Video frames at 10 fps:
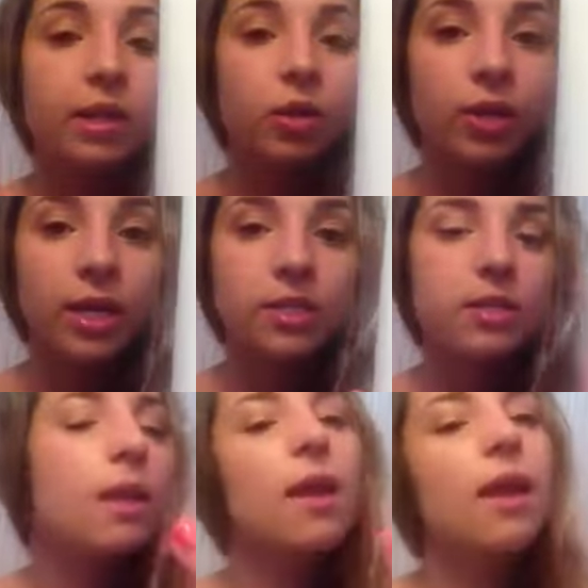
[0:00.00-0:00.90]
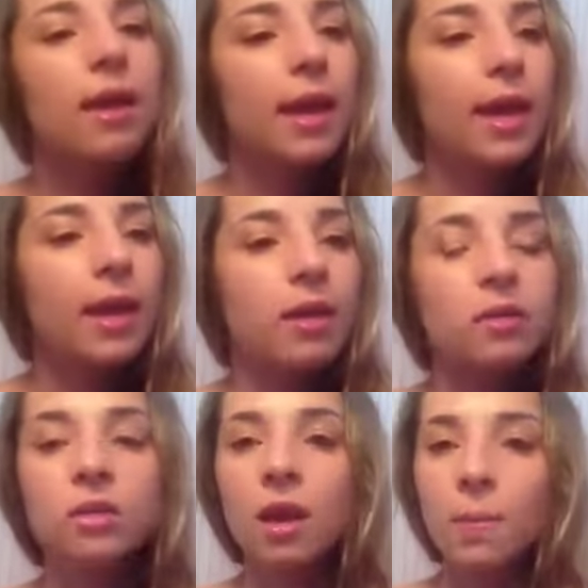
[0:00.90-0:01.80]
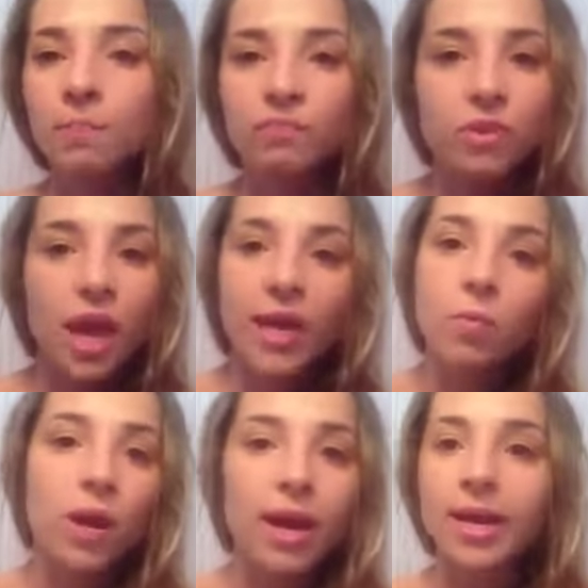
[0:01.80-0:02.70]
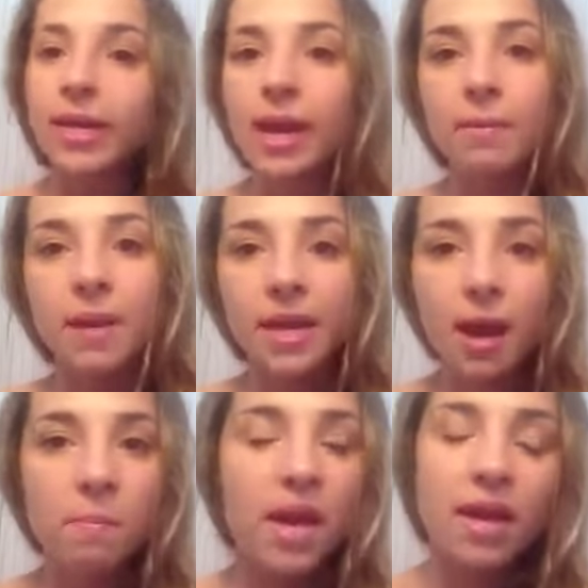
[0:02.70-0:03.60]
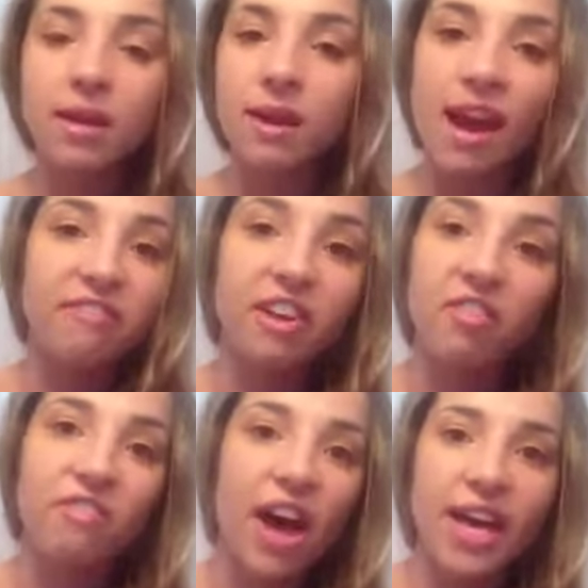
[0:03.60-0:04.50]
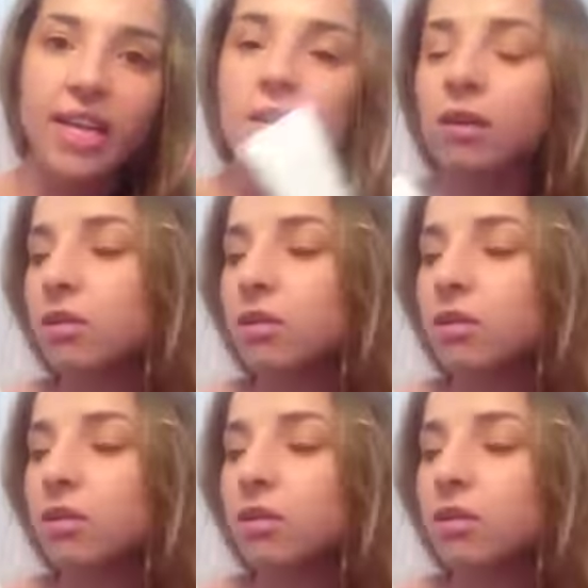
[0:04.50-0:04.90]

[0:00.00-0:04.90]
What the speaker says: the grease, and I can wear any kind of makeup, and I feel fine.